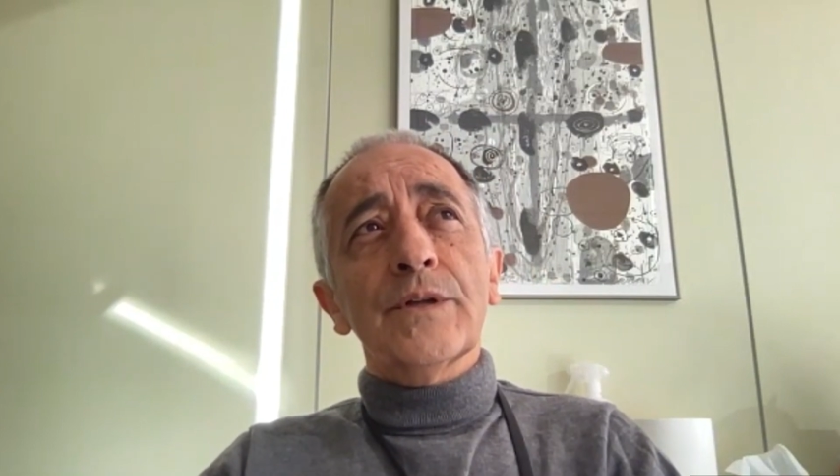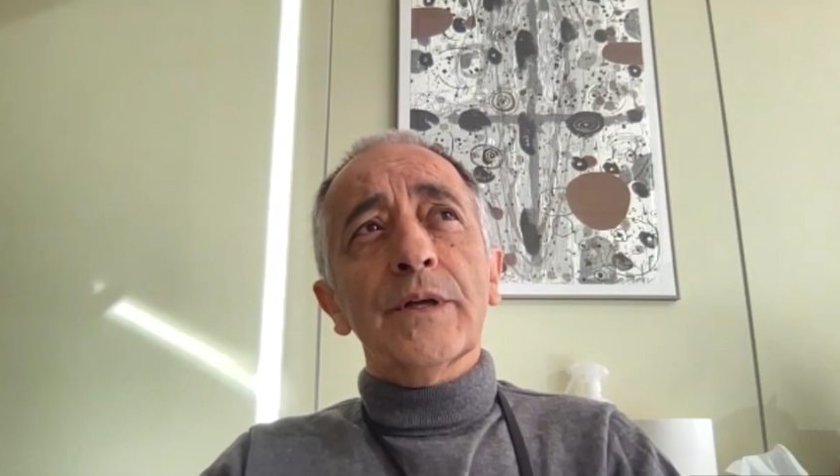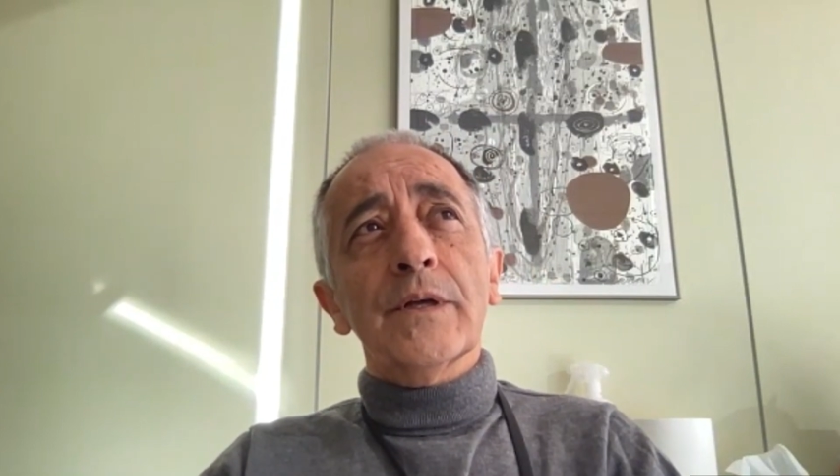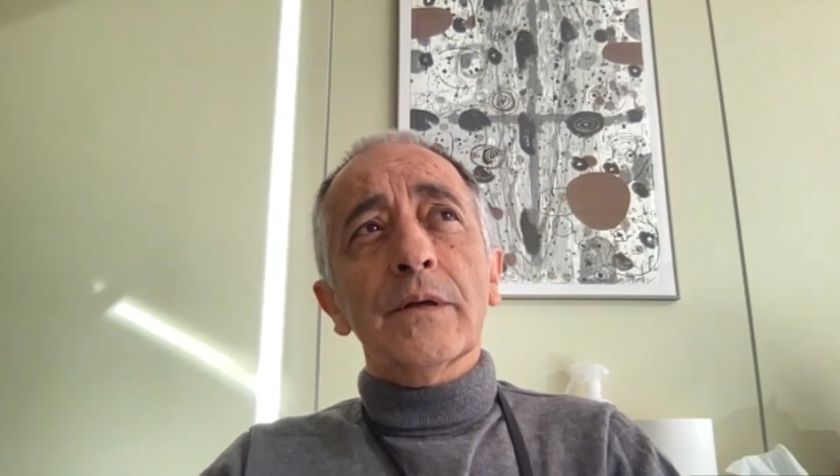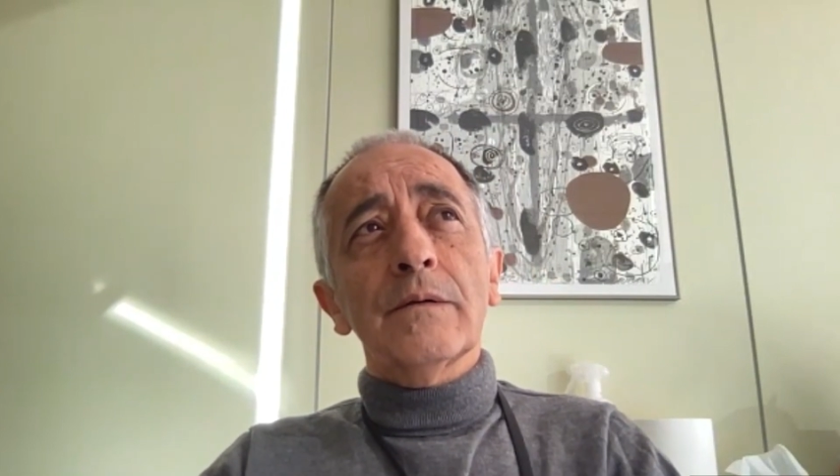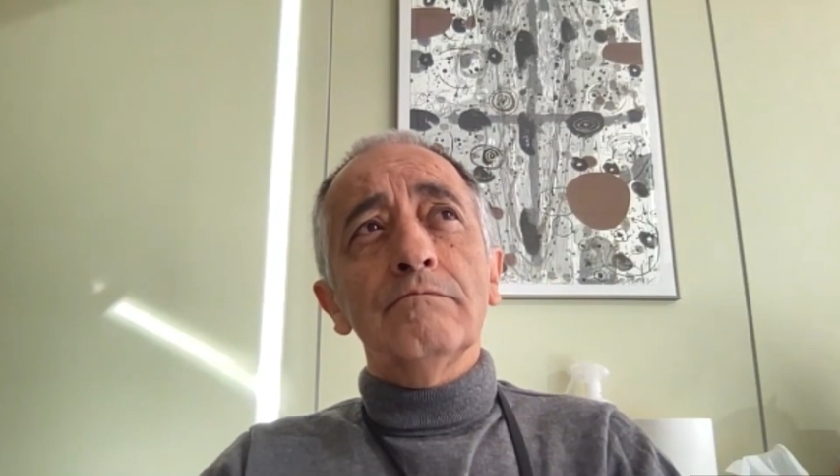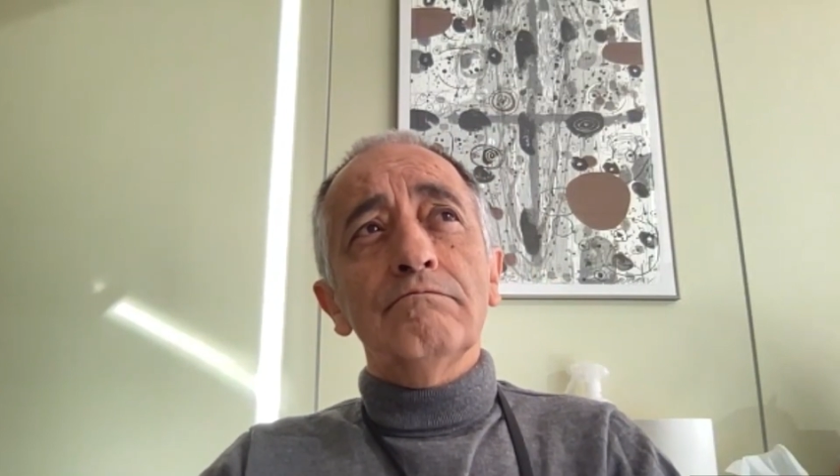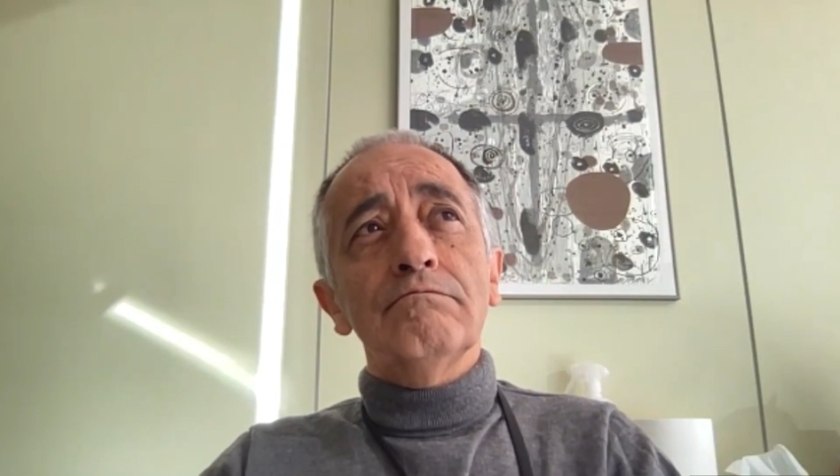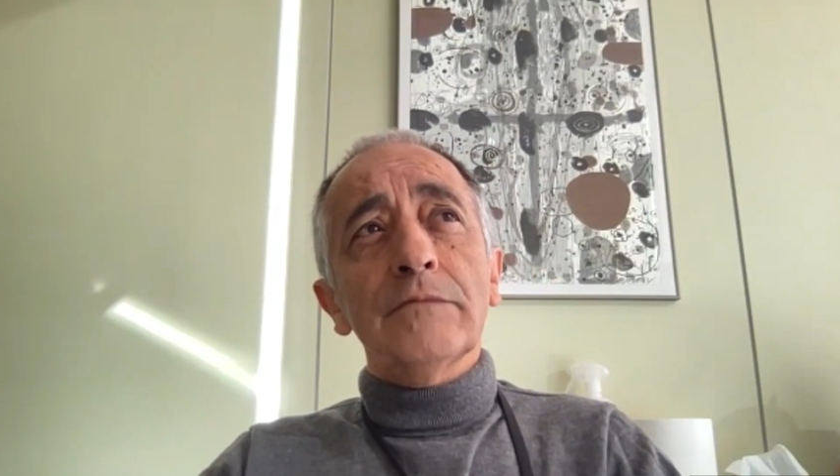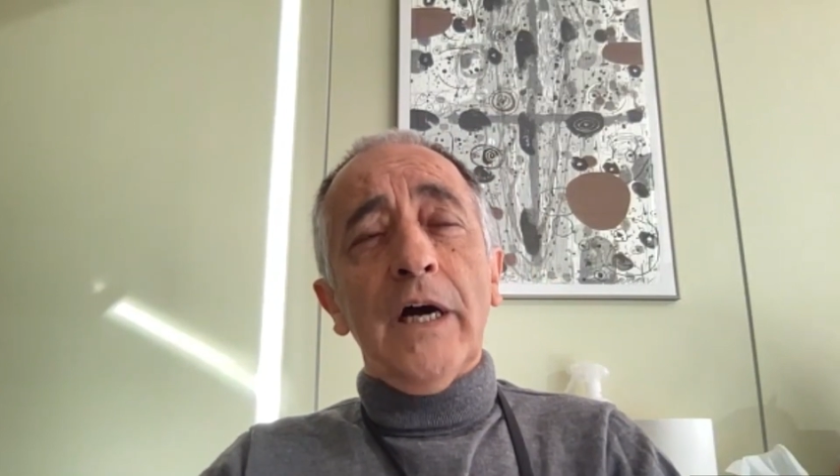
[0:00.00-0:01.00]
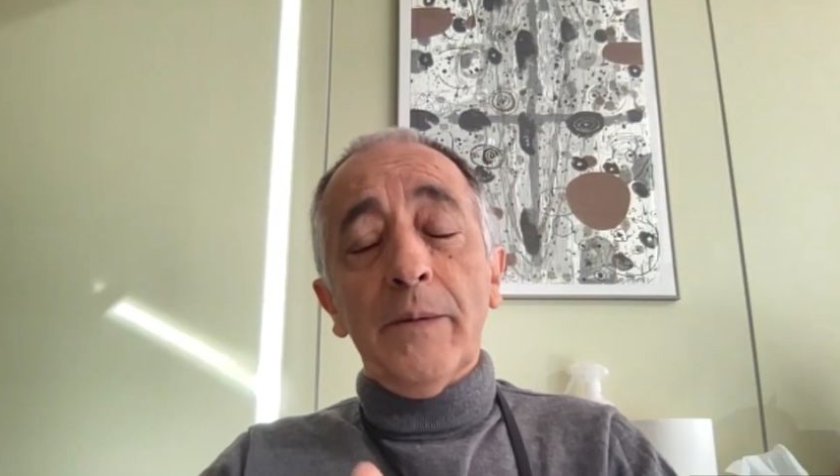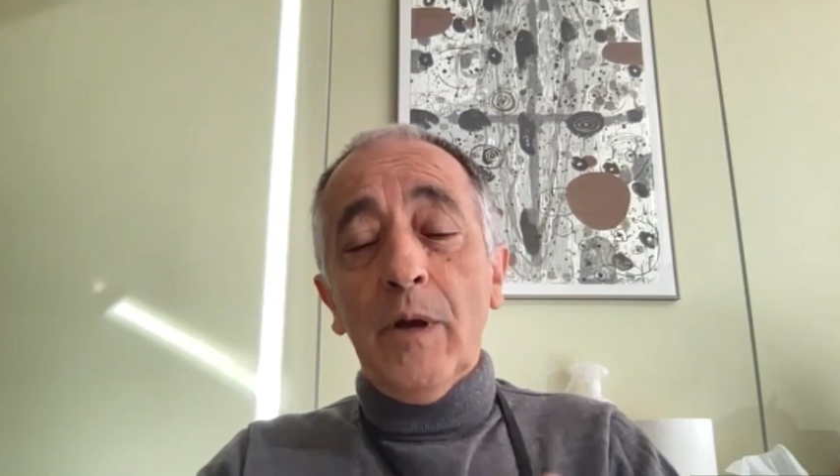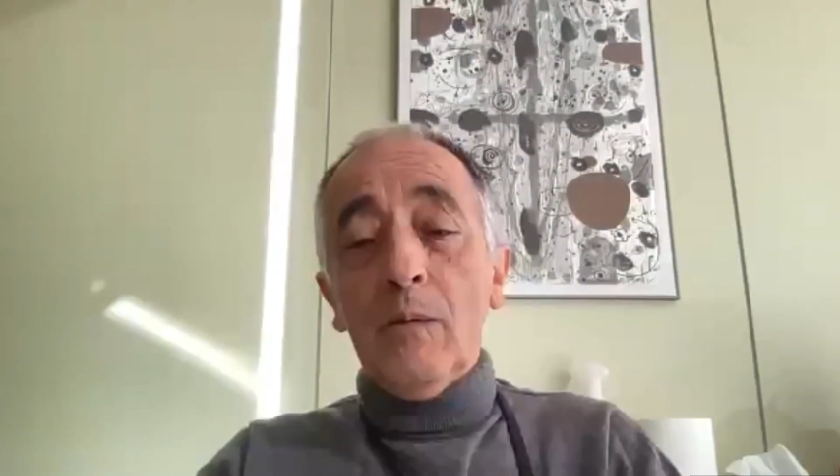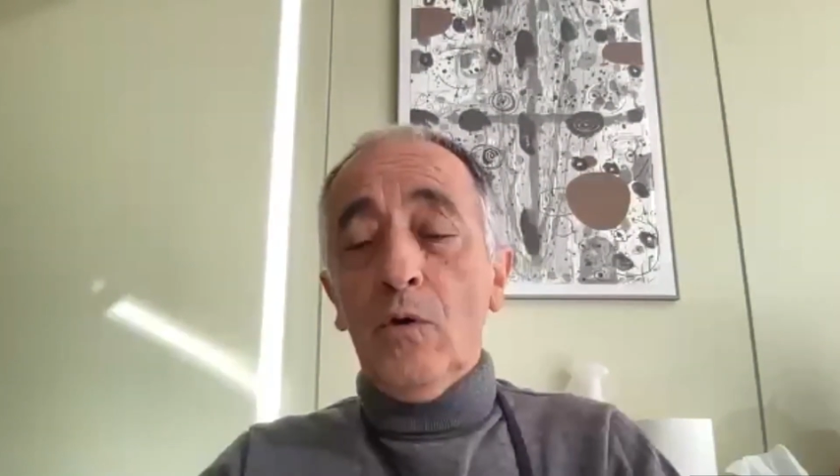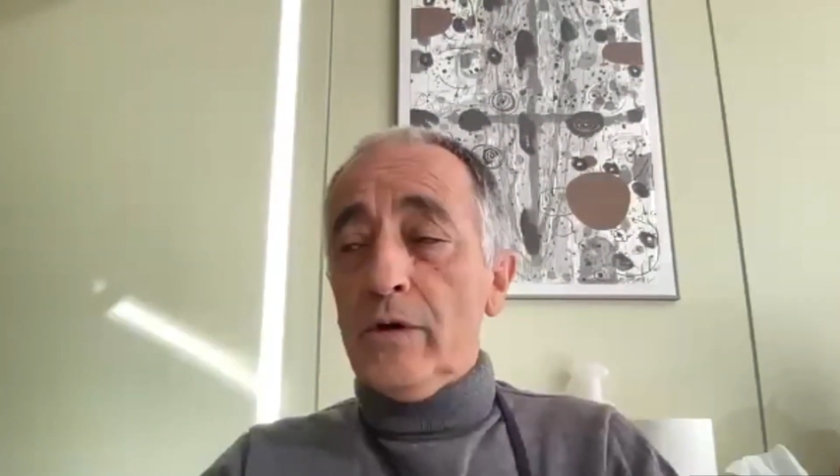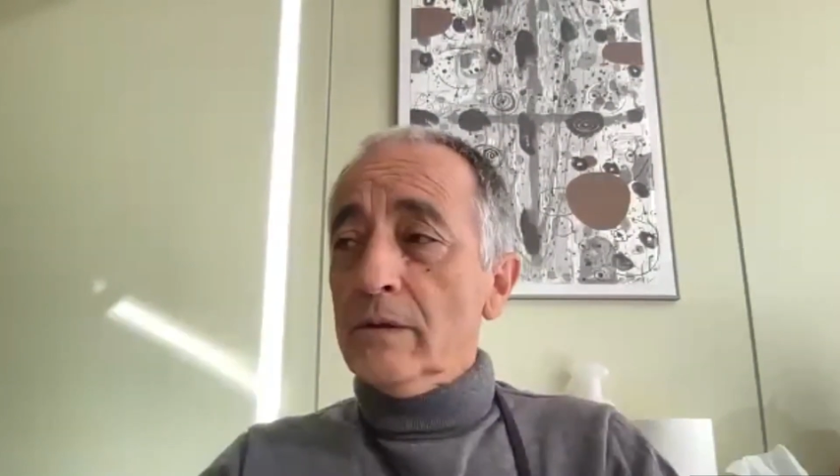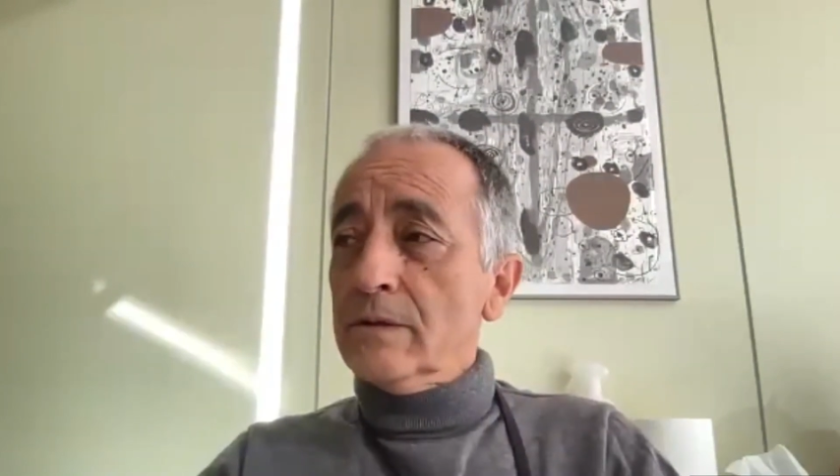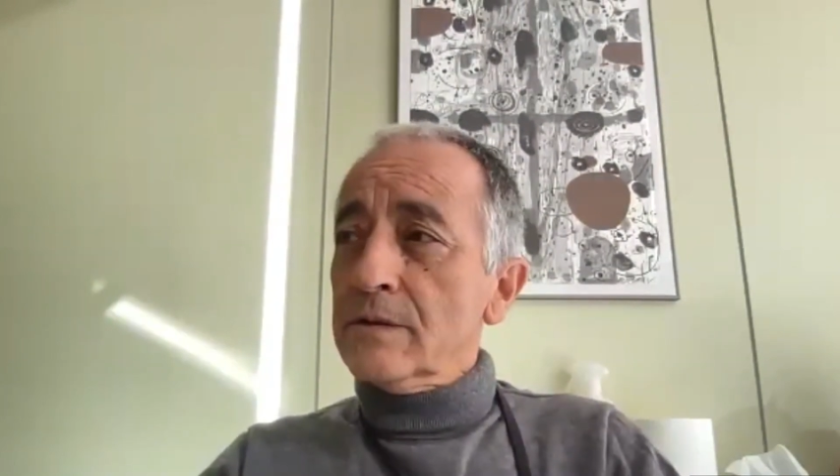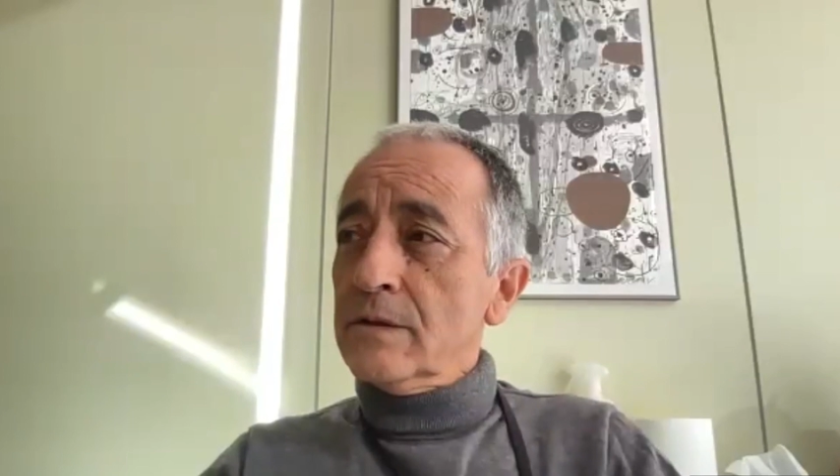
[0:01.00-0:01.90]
the animal models.